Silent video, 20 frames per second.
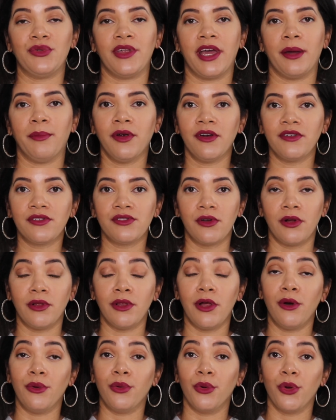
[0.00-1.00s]
that personal
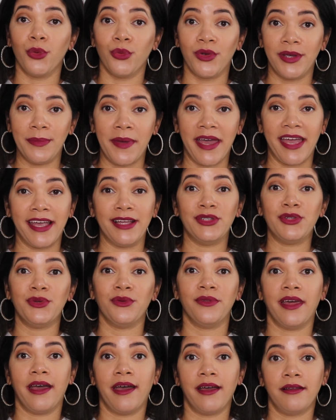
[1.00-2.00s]
loan or repay to
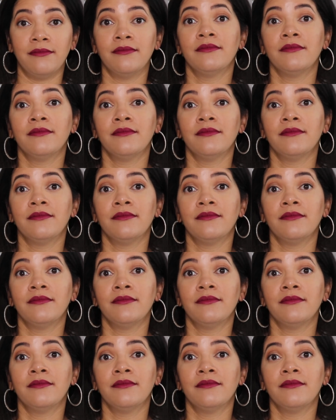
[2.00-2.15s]
that